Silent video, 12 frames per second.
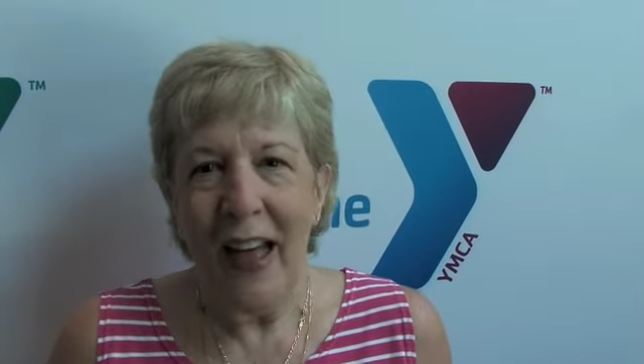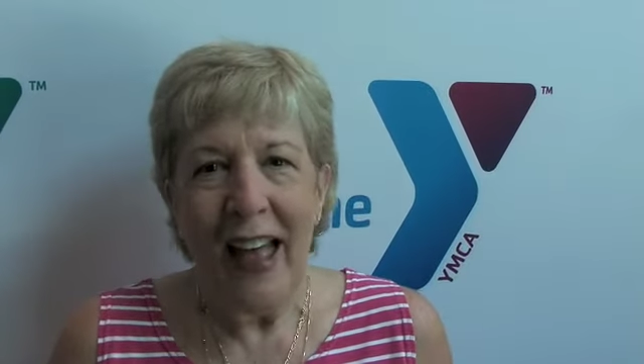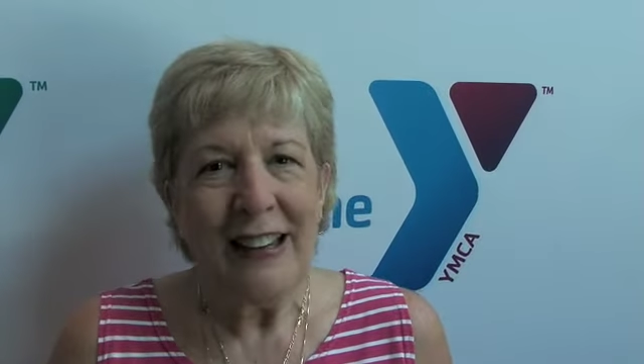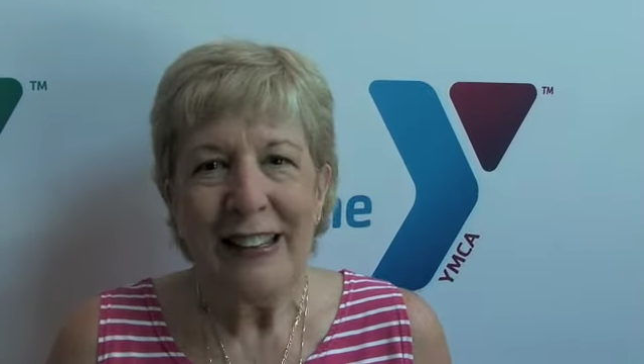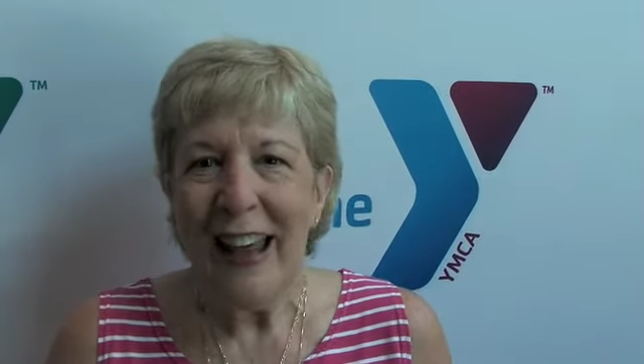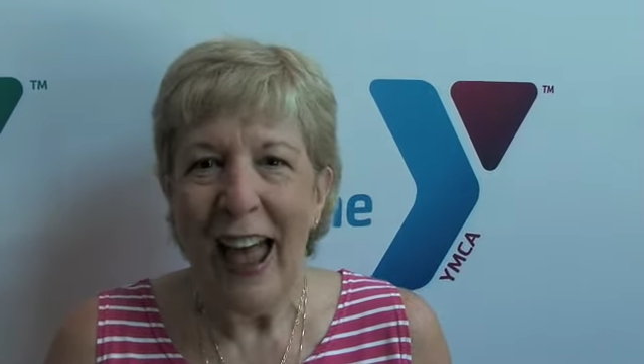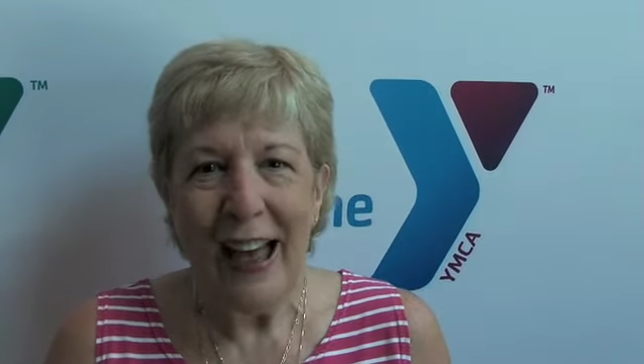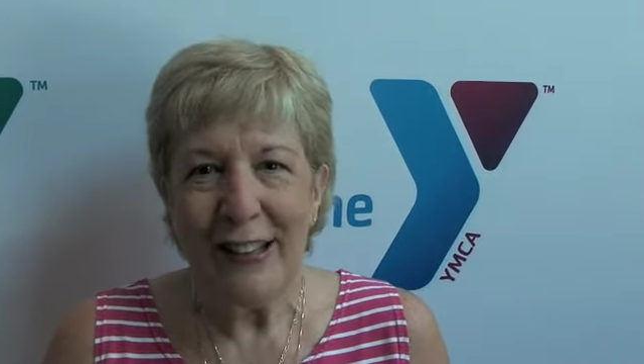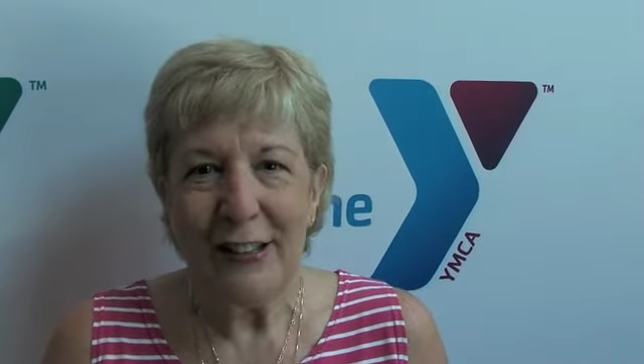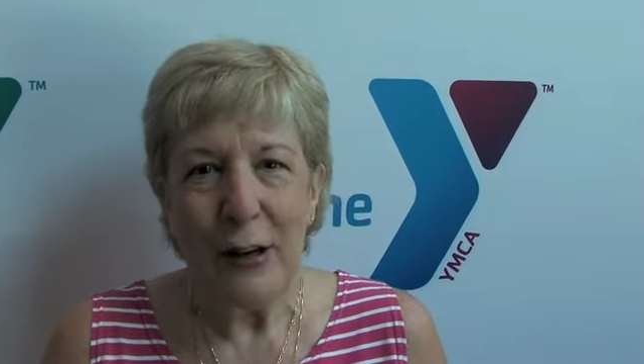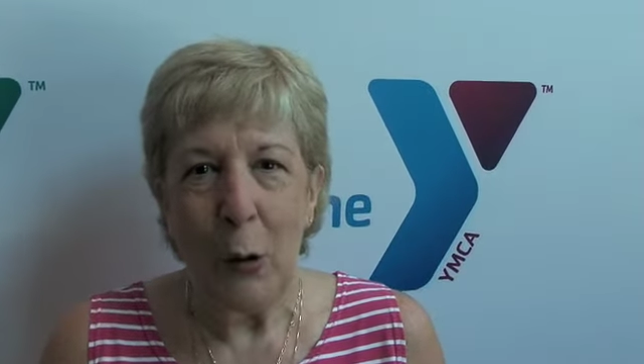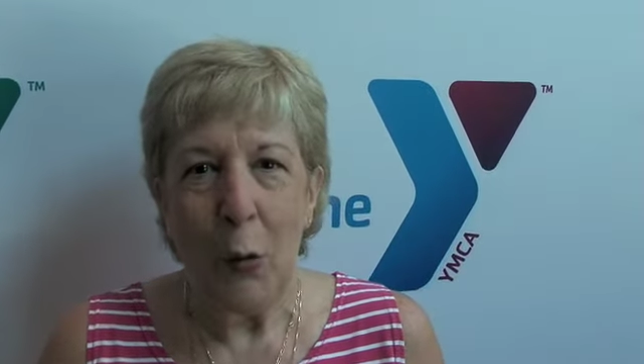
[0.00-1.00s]

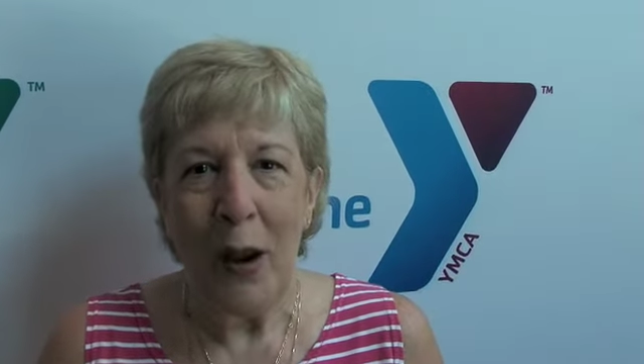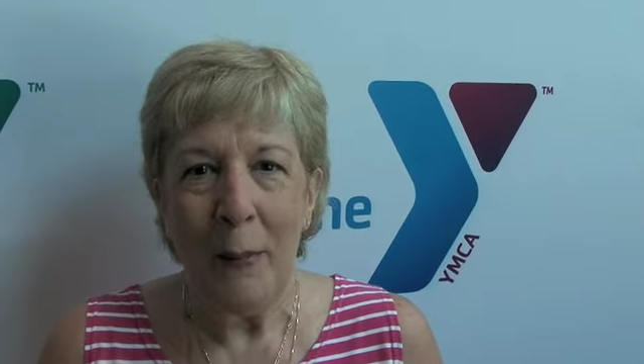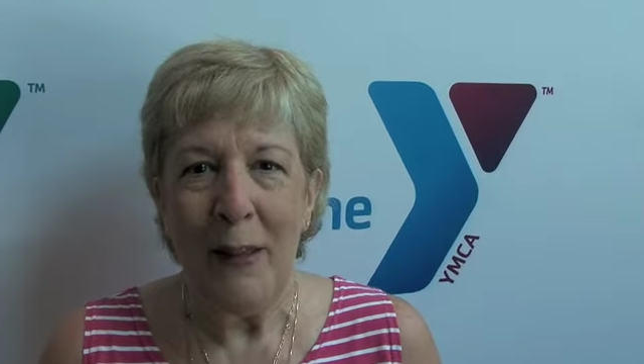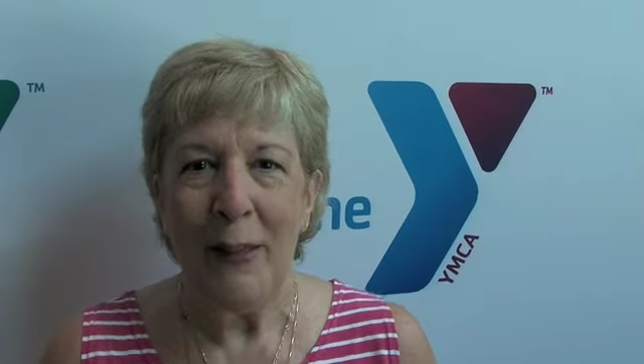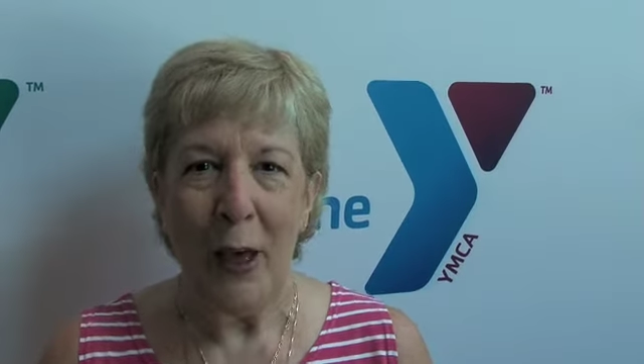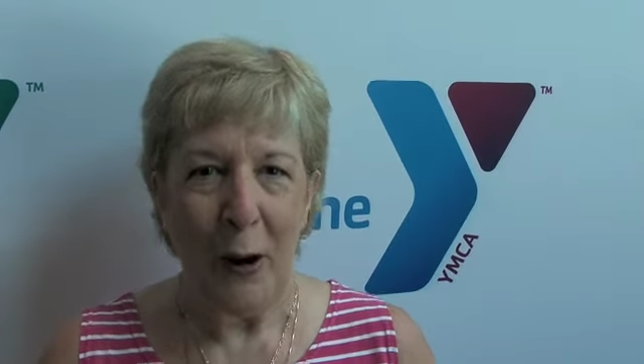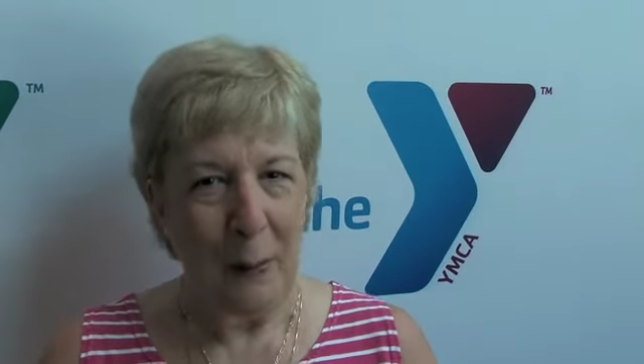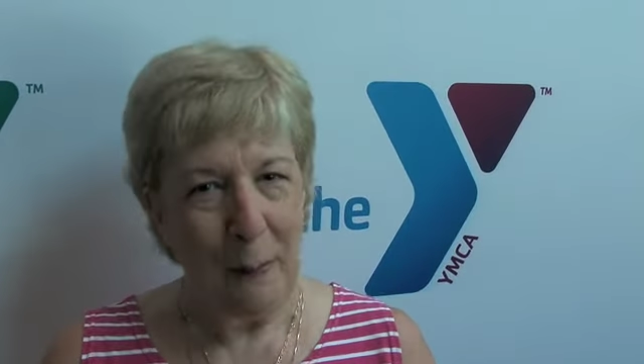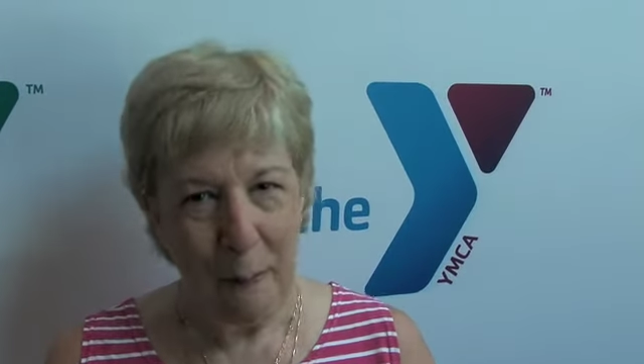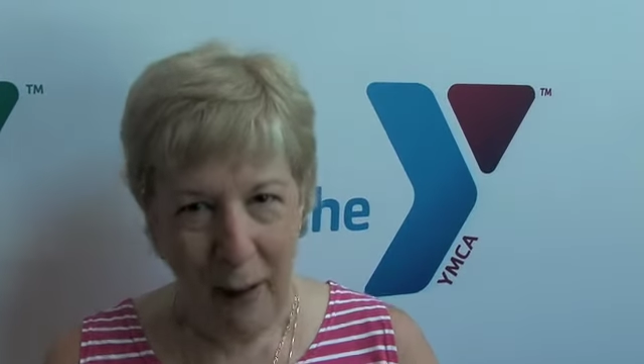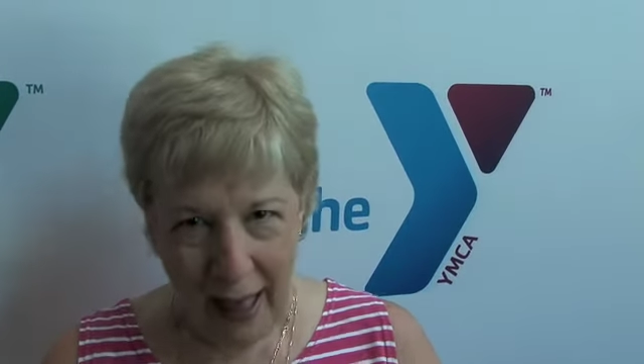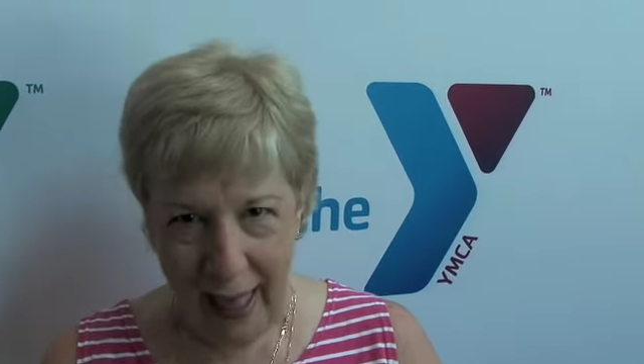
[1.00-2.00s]
fantastic women that
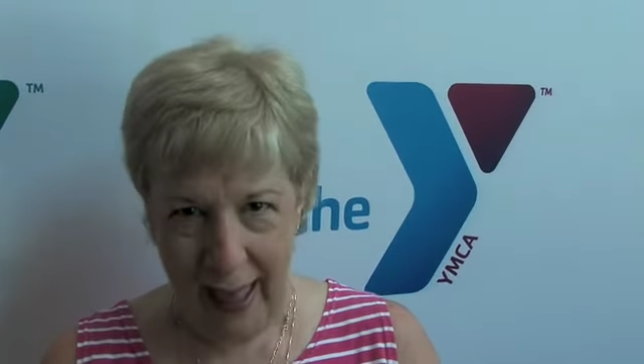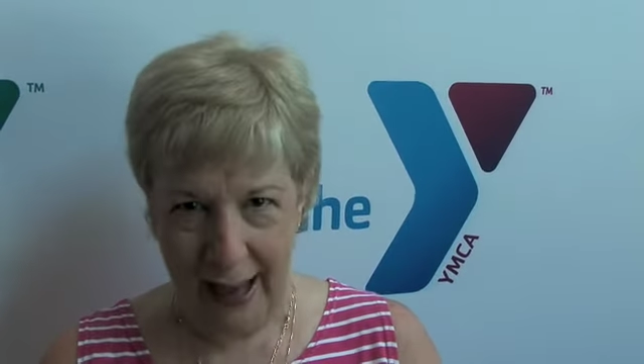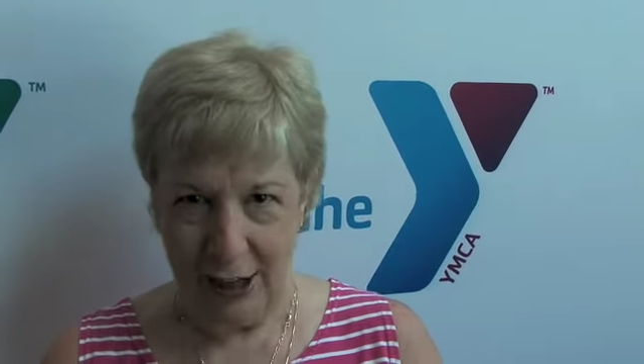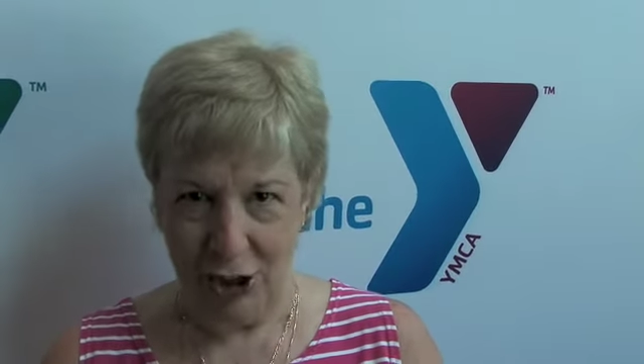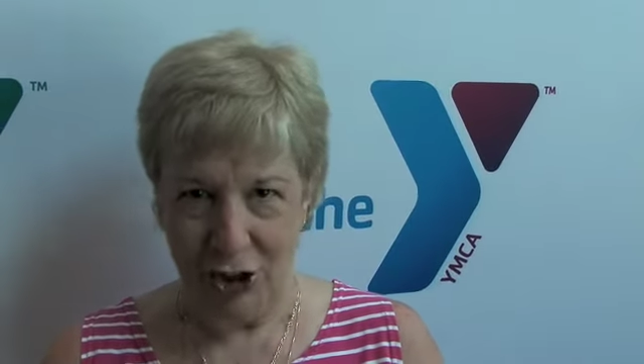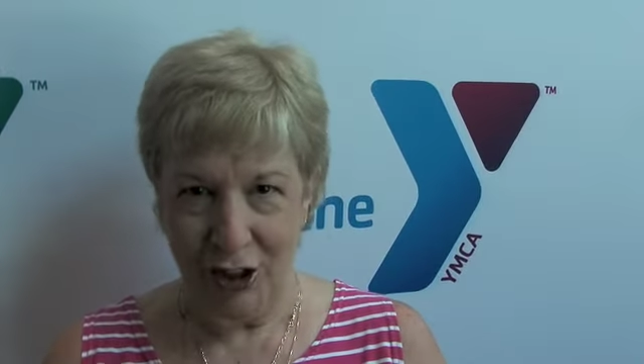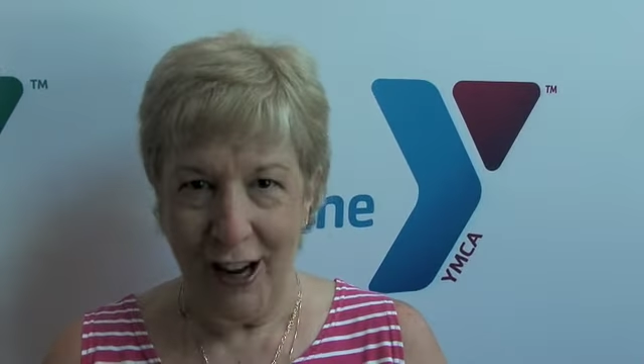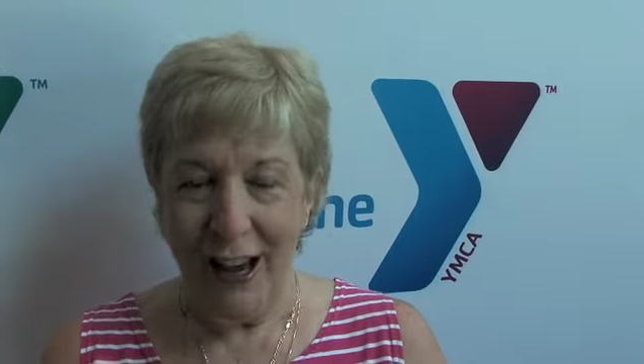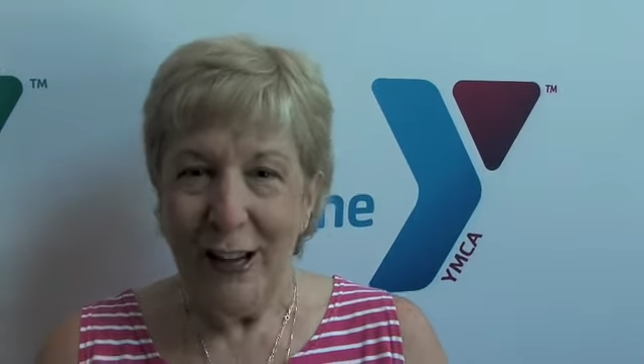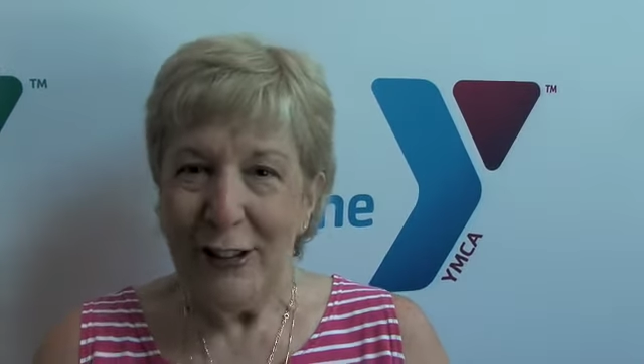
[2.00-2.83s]
are my age.